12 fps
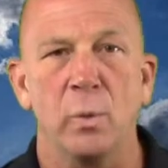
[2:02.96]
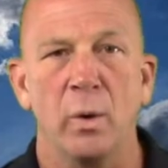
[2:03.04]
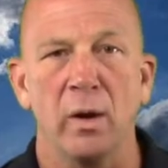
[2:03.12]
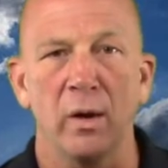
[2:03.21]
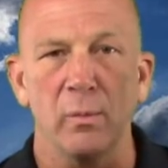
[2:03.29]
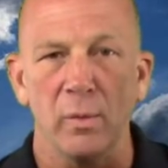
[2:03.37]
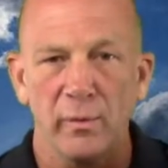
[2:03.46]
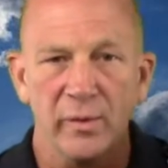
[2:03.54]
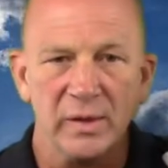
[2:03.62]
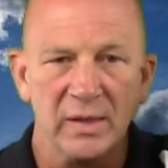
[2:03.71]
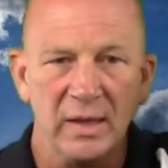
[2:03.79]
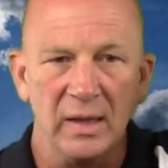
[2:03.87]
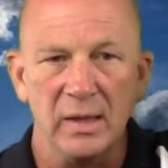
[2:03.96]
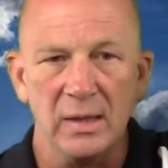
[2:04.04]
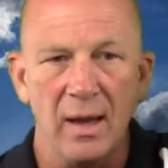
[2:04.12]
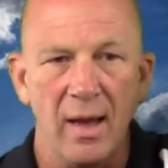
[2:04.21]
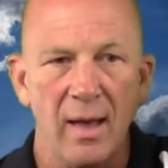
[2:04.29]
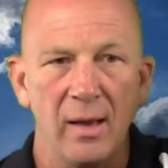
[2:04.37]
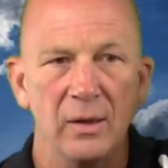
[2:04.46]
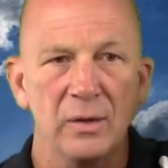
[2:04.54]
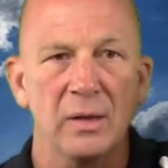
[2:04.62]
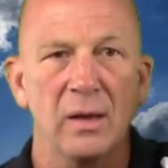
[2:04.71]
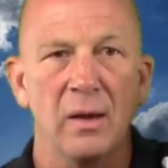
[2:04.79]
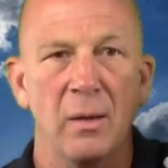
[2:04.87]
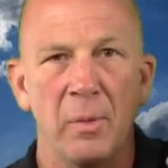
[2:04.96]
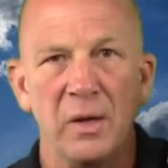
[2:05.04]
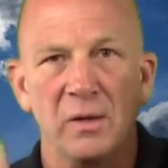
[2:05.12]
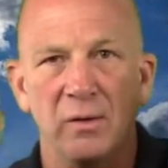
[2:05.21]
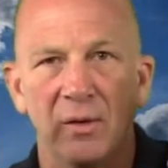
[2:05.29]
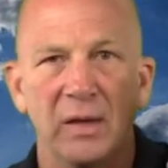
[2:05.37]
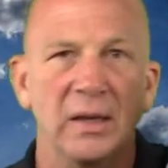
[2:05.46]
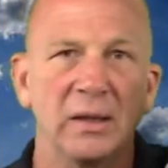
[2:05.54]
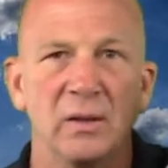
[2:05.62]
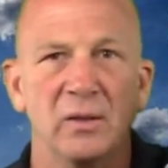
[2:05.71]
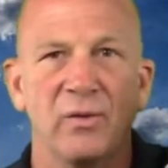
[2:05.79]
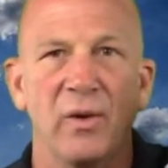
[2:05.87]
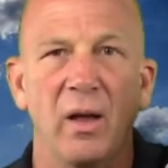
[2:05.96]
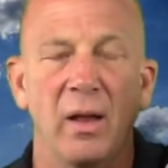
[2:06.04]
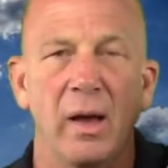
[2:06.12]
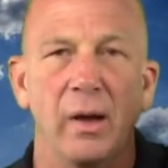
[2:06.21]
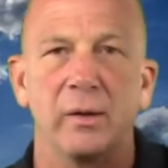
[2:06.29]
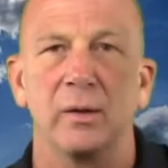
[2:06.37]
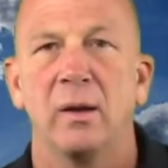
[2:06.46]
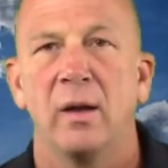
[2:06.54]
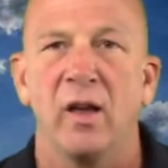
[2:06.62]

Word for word: where you move the ceiling tiles and a bunch of needles fall out.